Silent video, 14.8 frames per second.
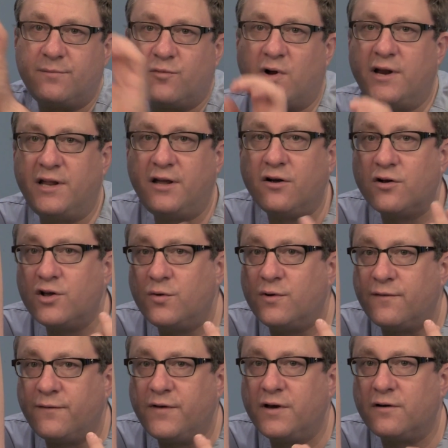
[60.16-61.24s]
him right here, you
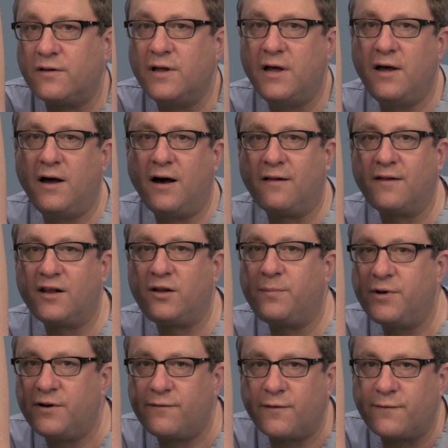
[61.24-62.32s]
would feel a little
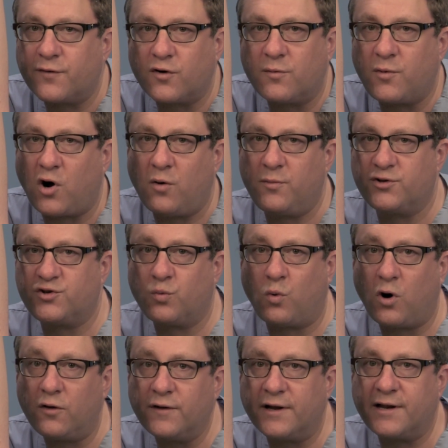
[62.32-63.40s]
bit of a firm, almost
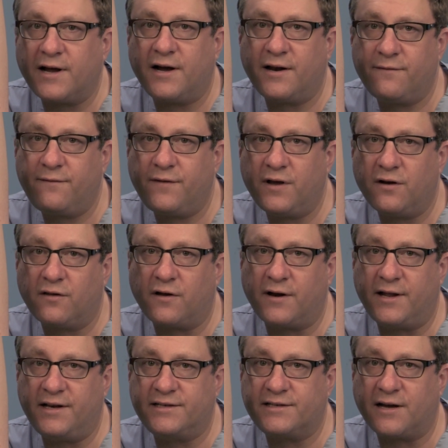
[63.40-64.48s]
walnut kind of feel on
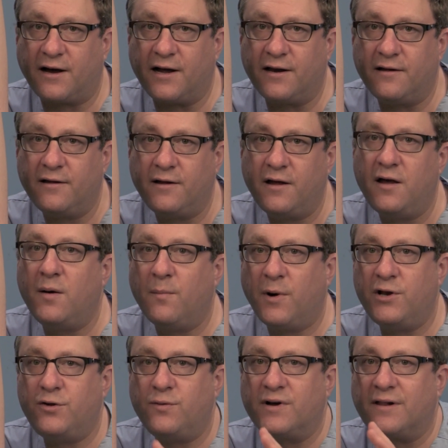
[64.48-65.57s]
each side.
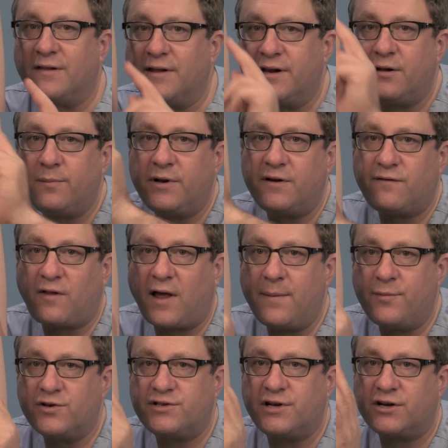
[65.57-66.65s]
By doing a little bit of
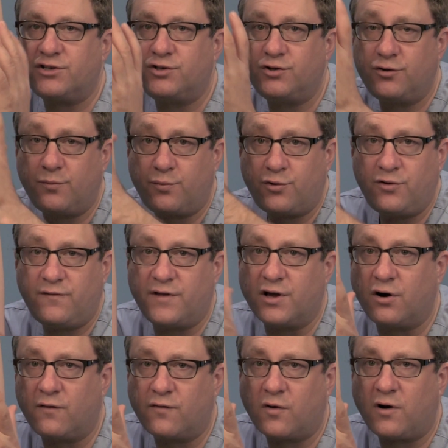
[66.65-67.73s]
liposuction to improve the
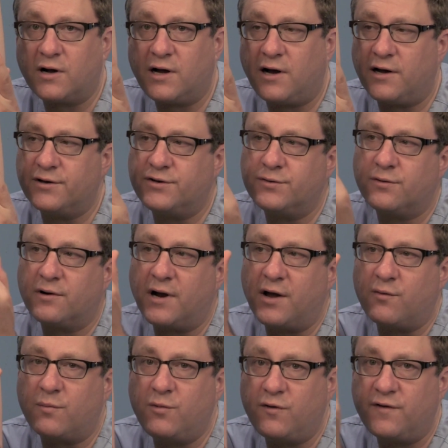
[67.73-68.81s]
overall contour
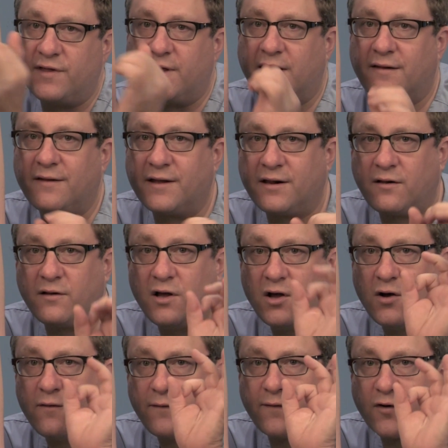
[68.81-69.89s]
and removing that little
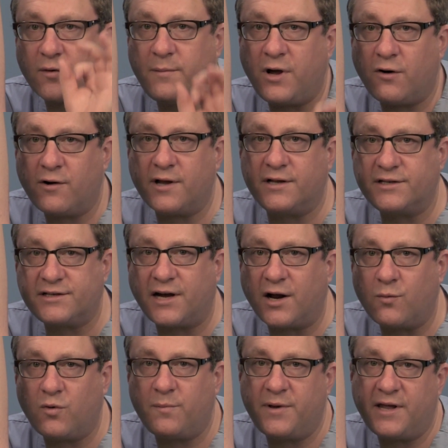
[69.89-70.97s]
firm area
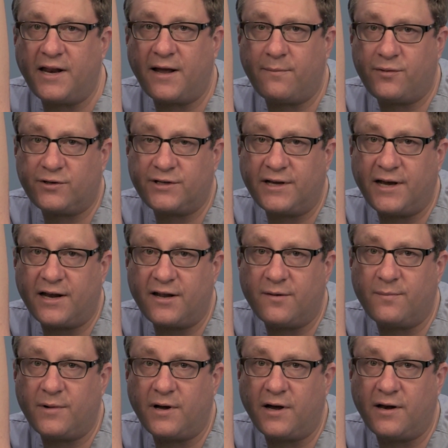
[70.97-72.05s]
inside, we'll be able to get
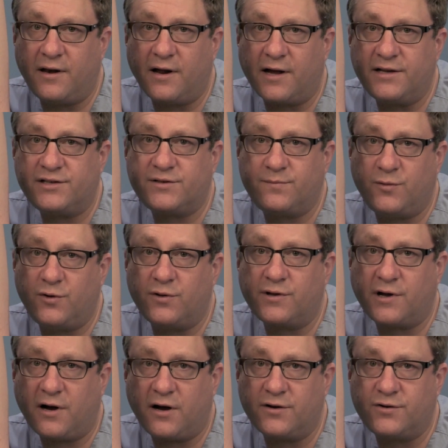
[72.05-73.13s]
him a nice smooth
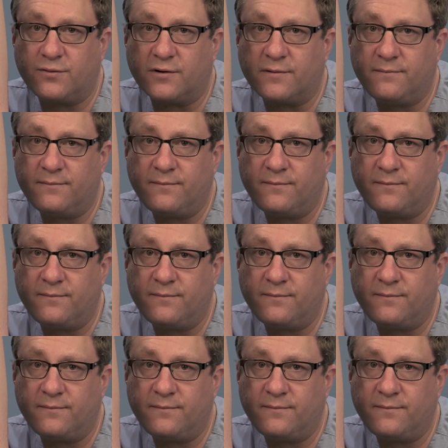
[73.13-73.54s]
contour.